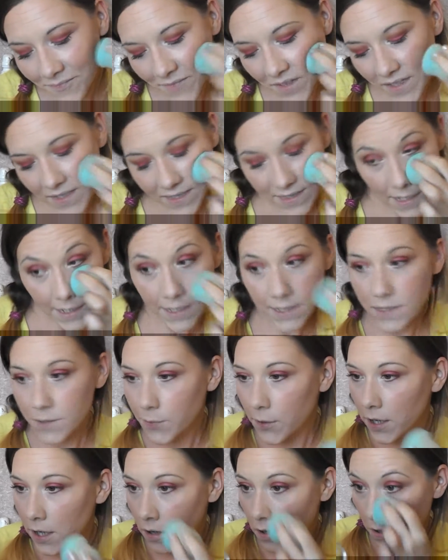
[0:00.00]
setting
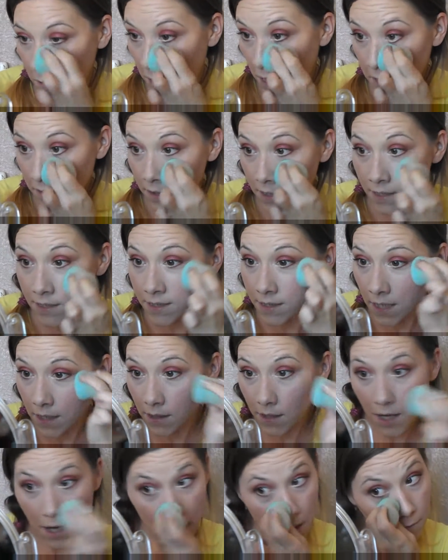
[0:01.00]
spray on like this,
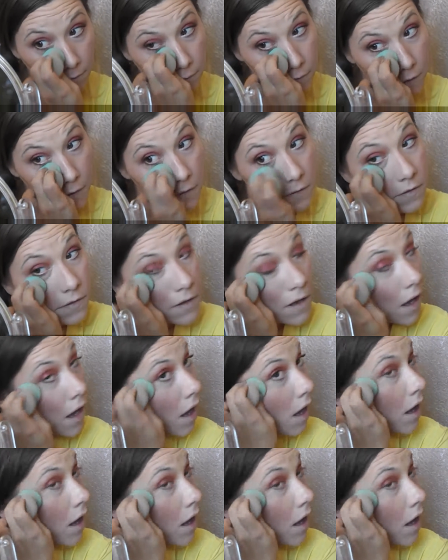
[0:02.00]
and kind of just